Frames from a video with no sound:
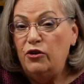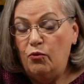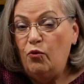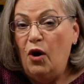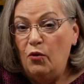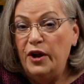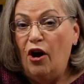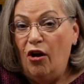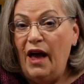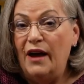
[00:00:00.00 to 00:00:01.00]
what we
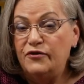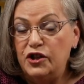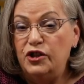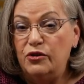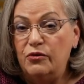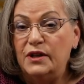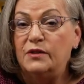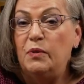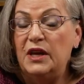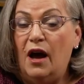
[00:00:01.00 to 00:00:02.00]
all have to do is
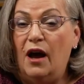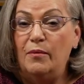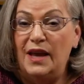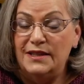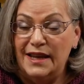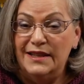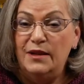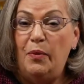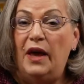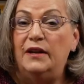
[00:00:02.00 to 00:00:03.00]
become as
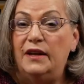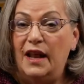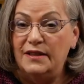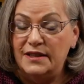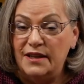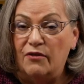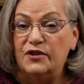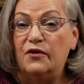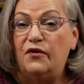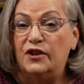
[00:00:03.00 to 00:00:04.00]
independent and
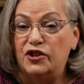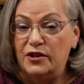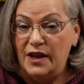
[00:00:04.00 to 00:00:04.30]
self-sufficient